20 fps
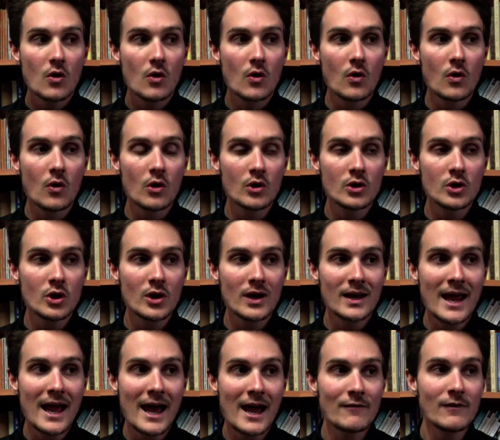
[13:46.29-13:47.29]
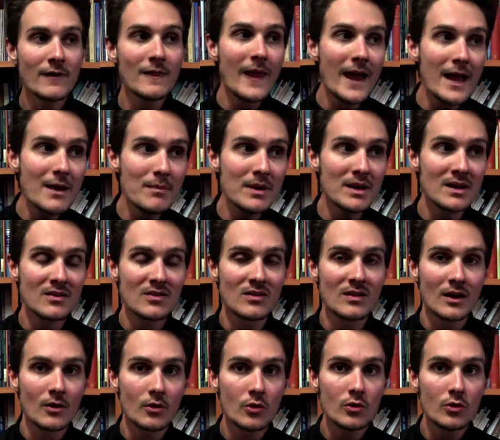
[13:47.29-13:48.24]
or you can have a lay minister